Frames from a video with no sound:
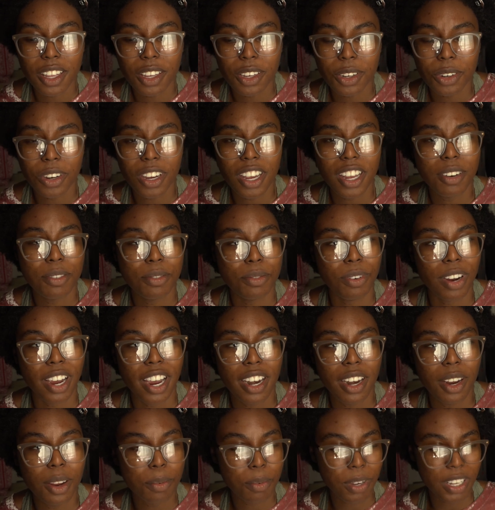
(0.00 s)
Creative
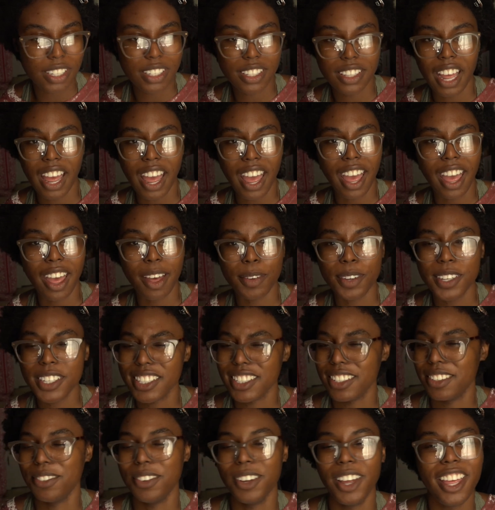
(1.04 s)
writing, what's that? What?
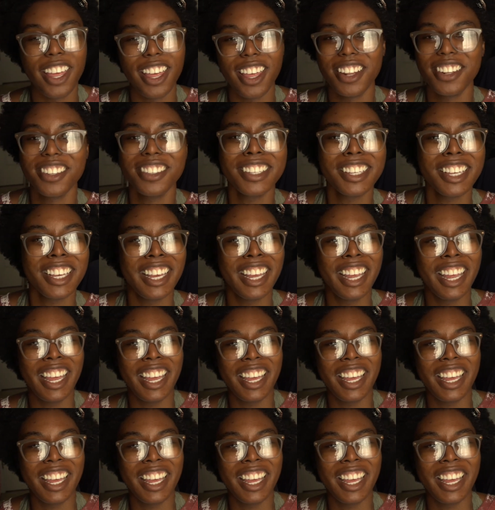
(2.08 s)
what?